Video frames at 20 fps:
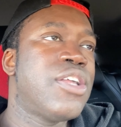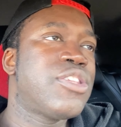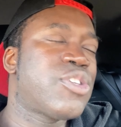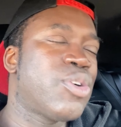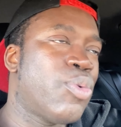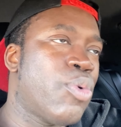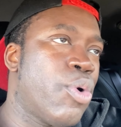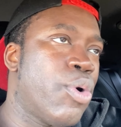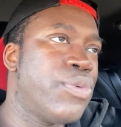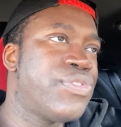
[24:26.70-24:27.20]

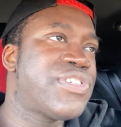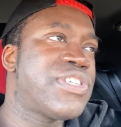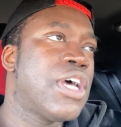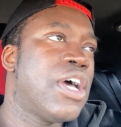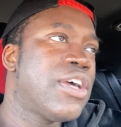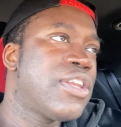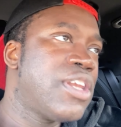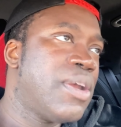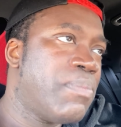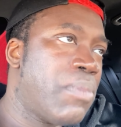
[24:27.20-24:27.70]
towards
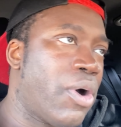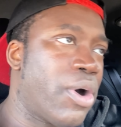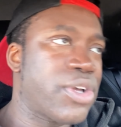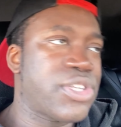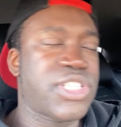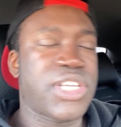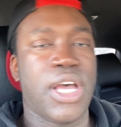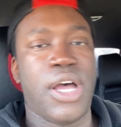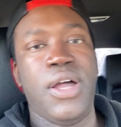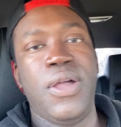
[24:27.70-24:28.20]
the
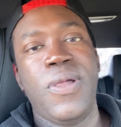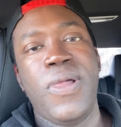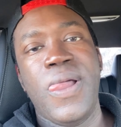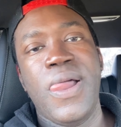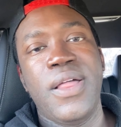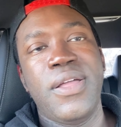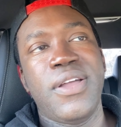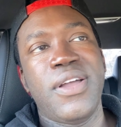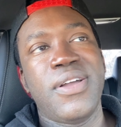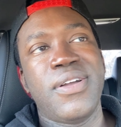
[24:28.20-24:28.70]
boxer.
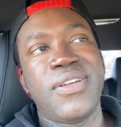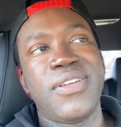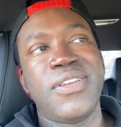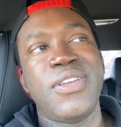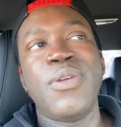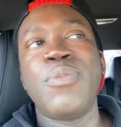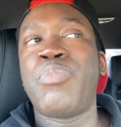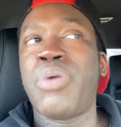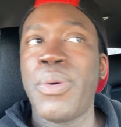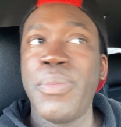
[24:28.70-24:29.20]

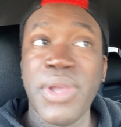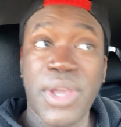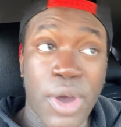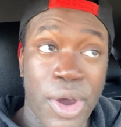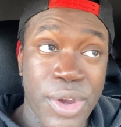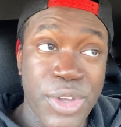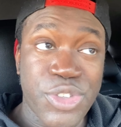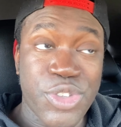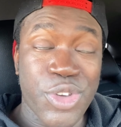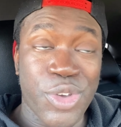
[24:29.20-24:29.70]
You're probably
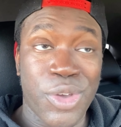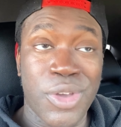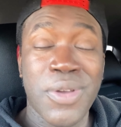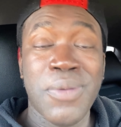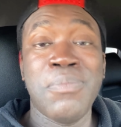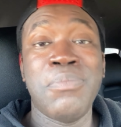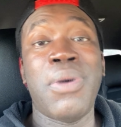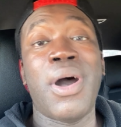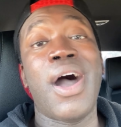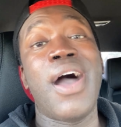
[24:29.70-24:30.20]
going to.
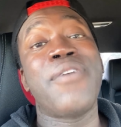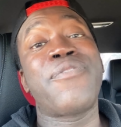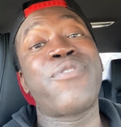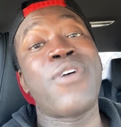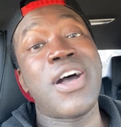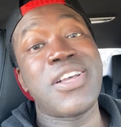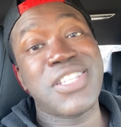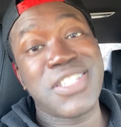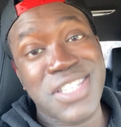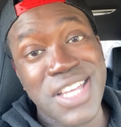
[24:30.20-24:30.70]
But
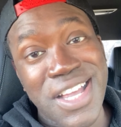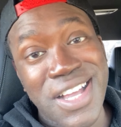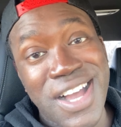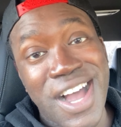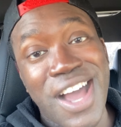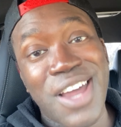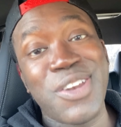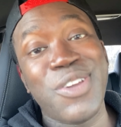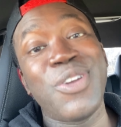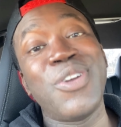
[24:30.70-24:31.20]
Francis
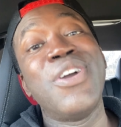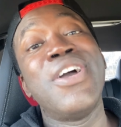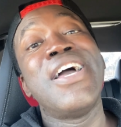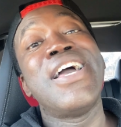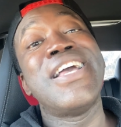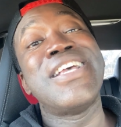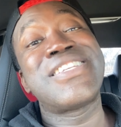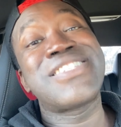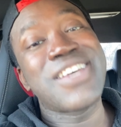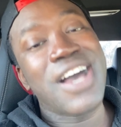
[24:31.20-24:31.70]
Ngannou
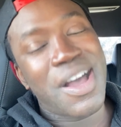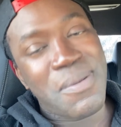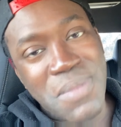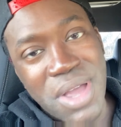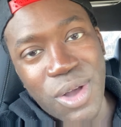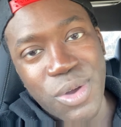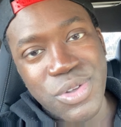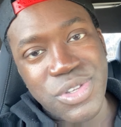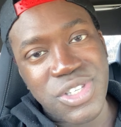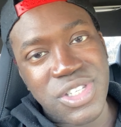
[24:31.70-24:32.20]
is something
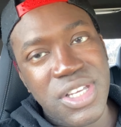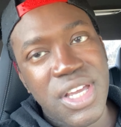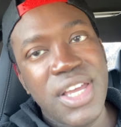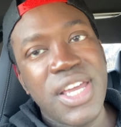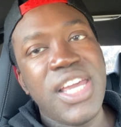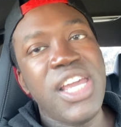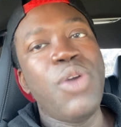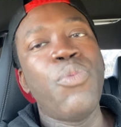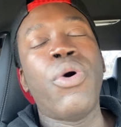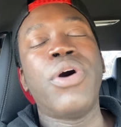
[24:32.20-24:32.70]
else.
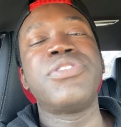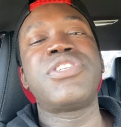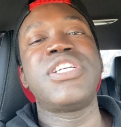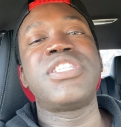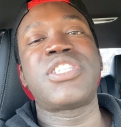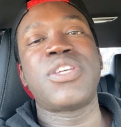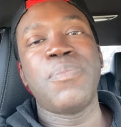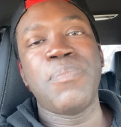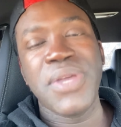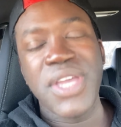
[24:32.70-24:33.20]
He wanted
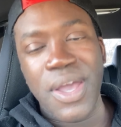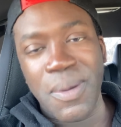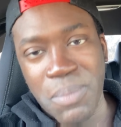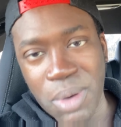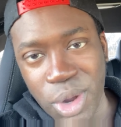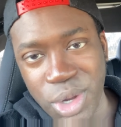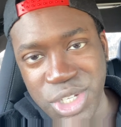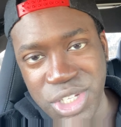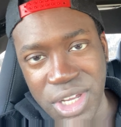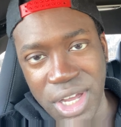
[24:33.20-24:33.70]
to be a
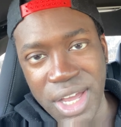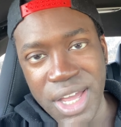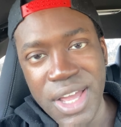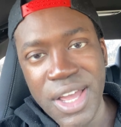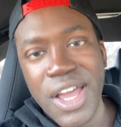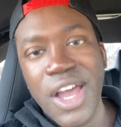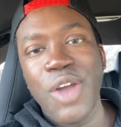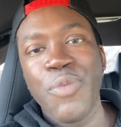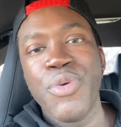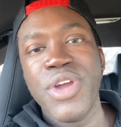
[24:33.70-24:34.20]
boxer
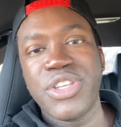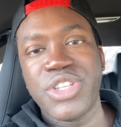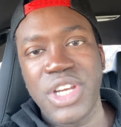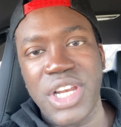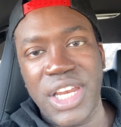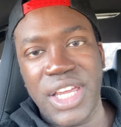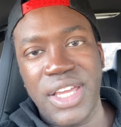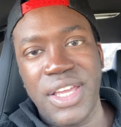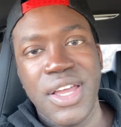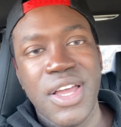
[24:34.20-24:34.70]

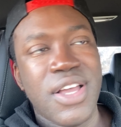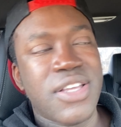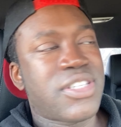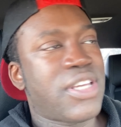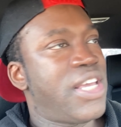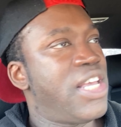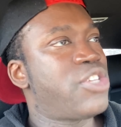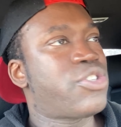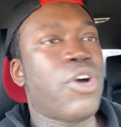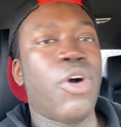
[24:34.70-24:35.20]
originally. So
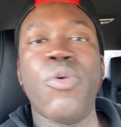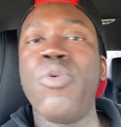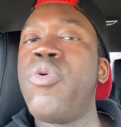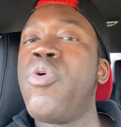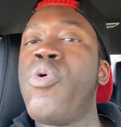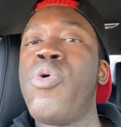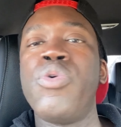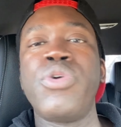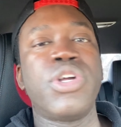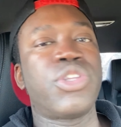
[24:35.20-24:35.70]
he's got
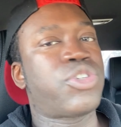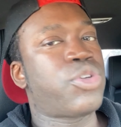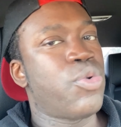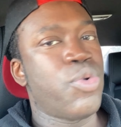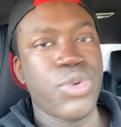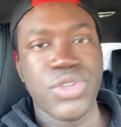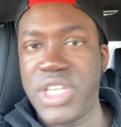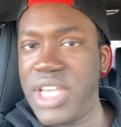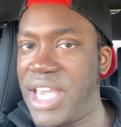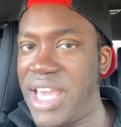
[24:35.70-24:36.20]
all the
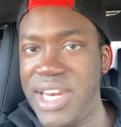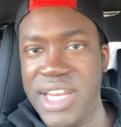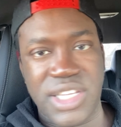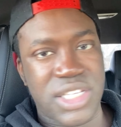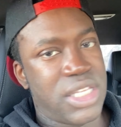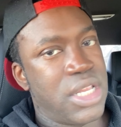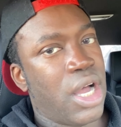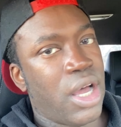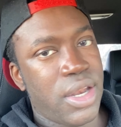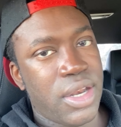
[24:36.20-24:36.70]
tools to get this
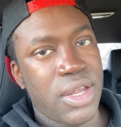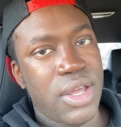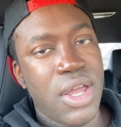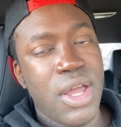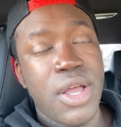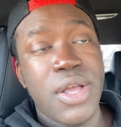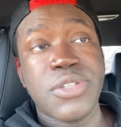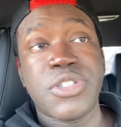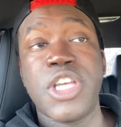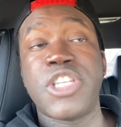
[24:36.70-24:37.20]
done.
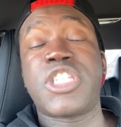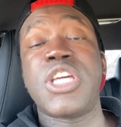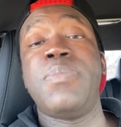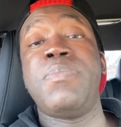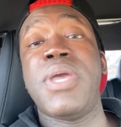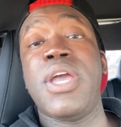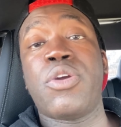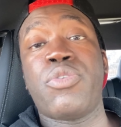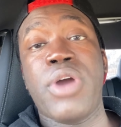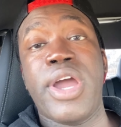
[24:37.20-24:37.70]
So it's going
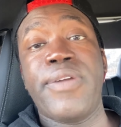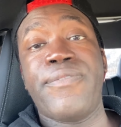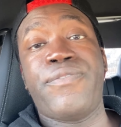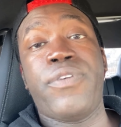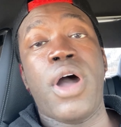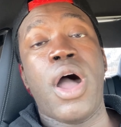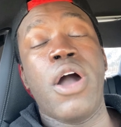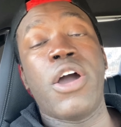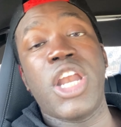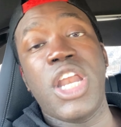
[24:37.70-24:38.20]
to be a great
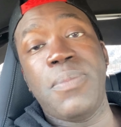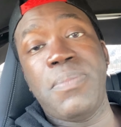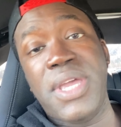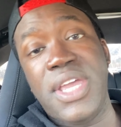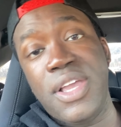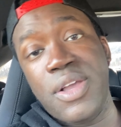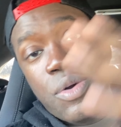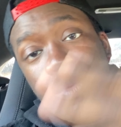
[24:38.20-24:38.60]
fight. I'm going to be